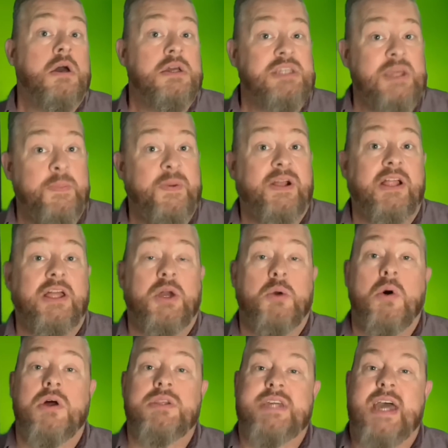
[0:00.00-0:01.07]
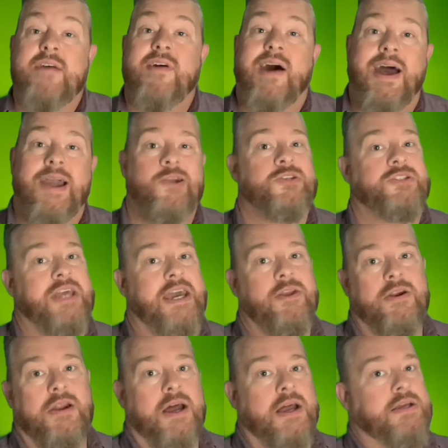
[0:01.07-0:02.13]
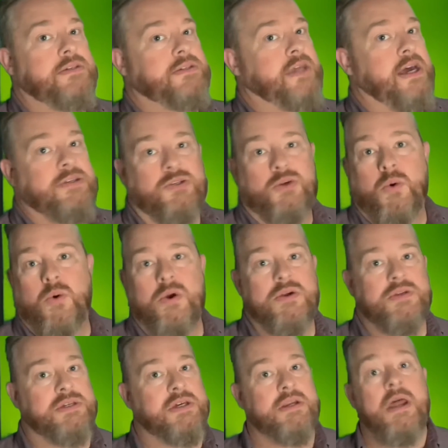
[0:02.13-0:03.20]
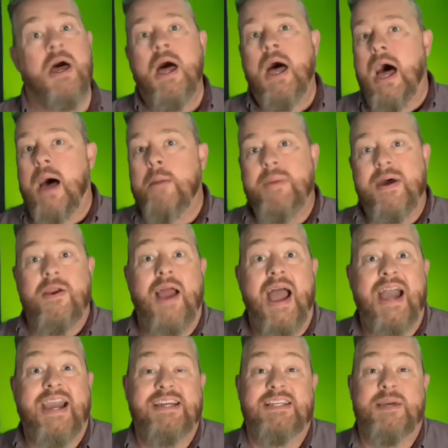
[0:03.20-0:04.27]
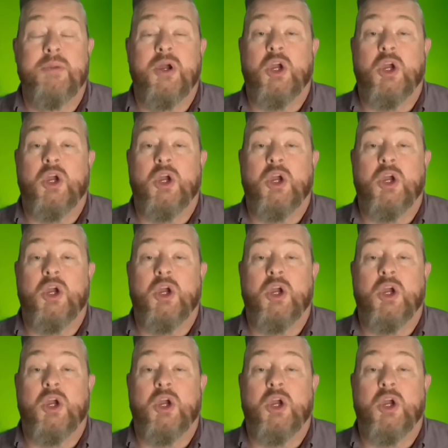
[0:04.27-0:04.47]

typically go on to have higher standardized test scores and a better academic